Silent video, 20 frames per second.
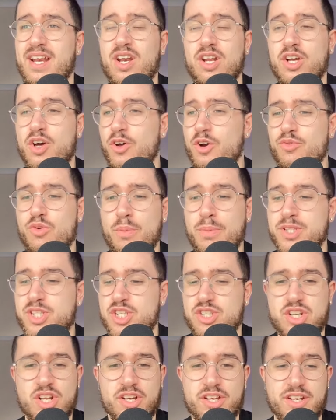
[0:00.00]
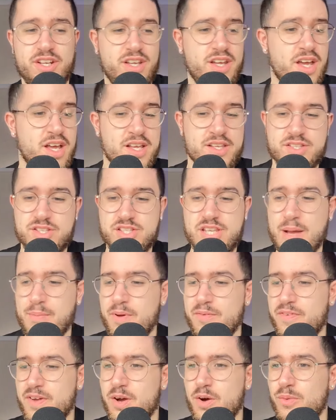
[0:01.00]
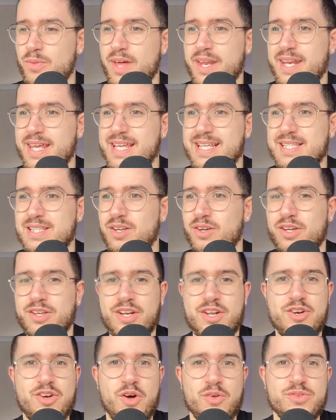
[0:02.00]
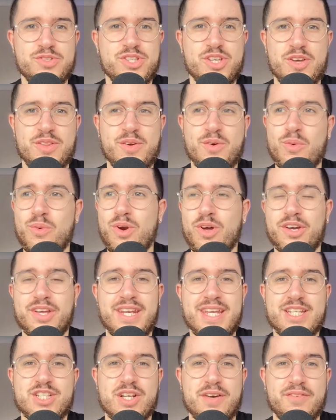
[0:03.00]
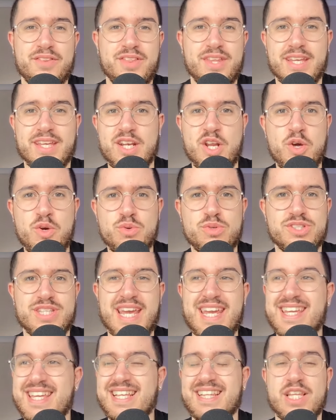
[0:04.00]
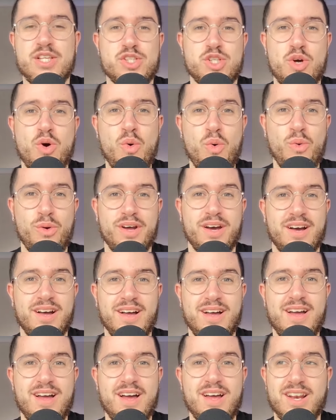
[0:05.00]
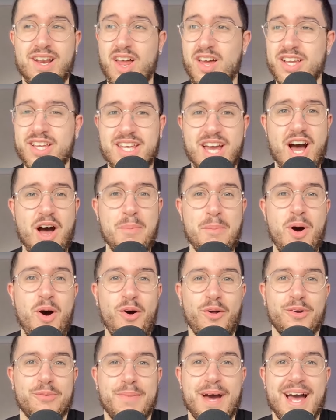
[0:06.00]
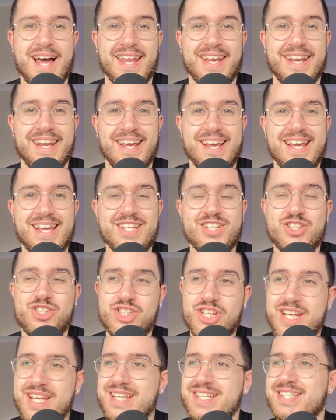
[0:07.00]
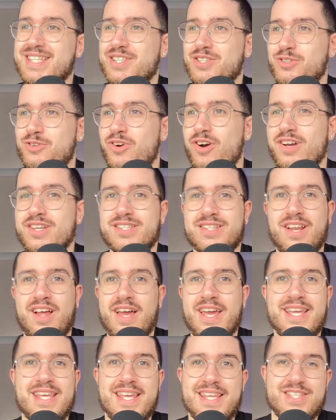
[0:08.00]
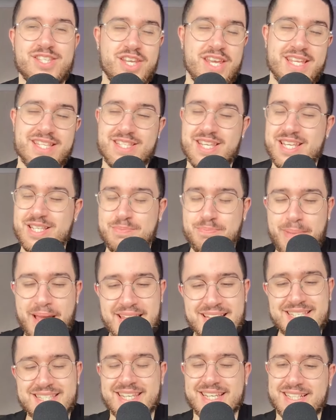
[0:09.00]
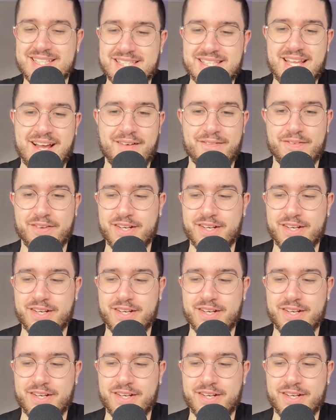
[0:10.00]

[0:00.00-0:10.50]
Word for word: Conor Roberts is looking at Somerville, then he's looking at Nonto. They're all looking at each other thinking, who's taking this corner? Like, come on, man. Jesus Christ. Like, it's basic stuff.